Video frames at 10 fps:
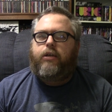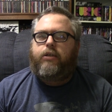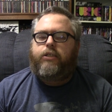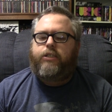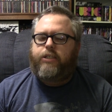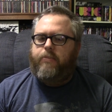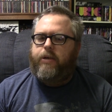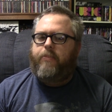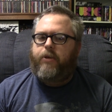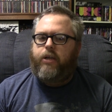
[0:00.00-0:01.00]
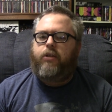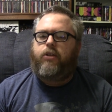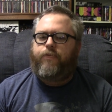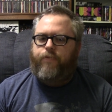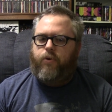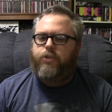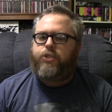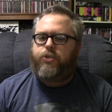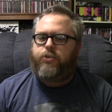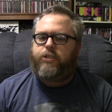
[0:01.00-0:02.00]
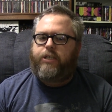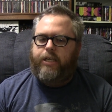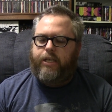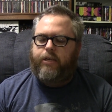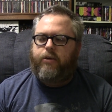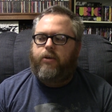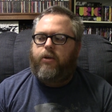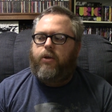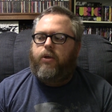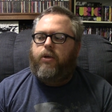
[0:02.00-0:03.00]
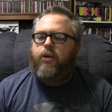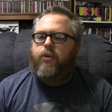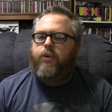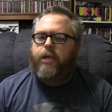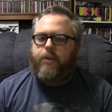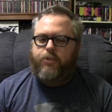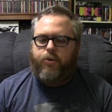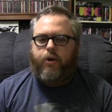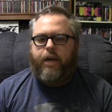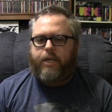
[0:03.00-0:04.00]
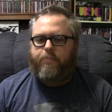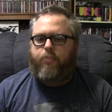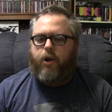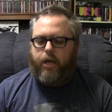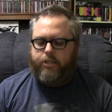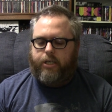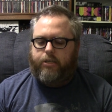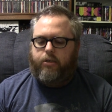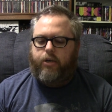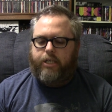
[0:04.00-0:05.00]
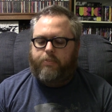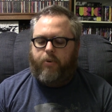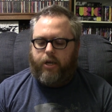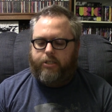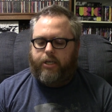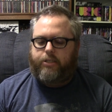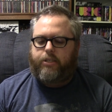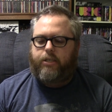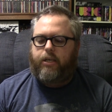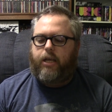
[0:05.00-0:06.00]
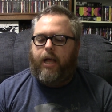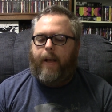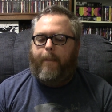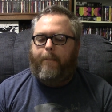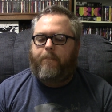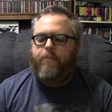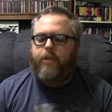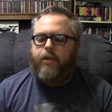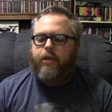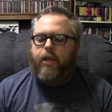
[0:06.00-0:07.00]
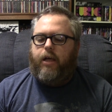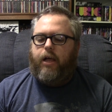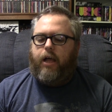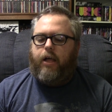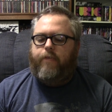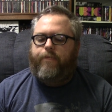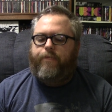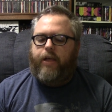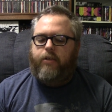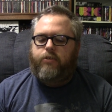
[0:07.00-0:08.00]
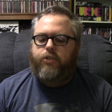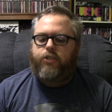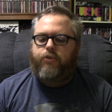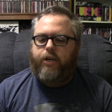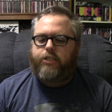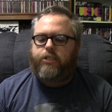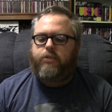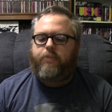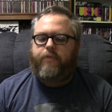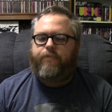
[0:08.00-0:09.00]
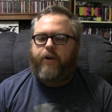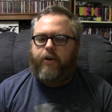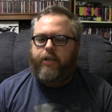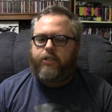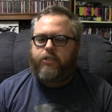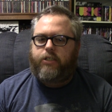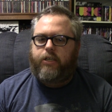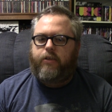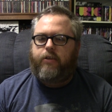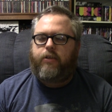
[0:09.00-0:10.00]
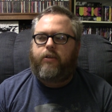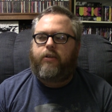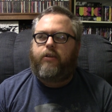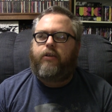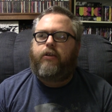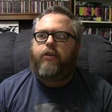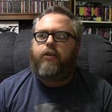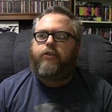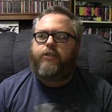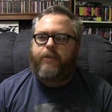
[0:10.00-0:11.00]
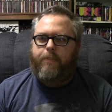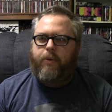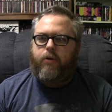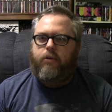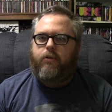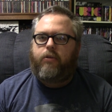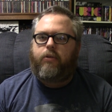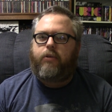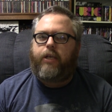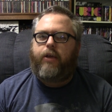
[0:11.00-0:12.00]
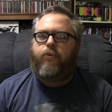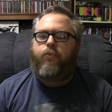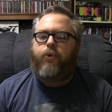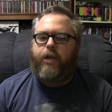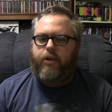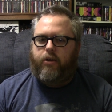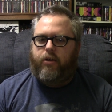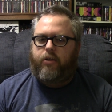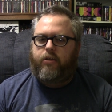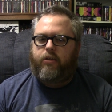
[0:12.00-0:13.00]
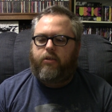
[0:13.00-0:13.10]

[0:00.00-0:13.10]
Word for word: she's someone I'm going to look forward to seeing when it comes to her next project, her next project. Um, I found her direction to be very interesting, simple yet real.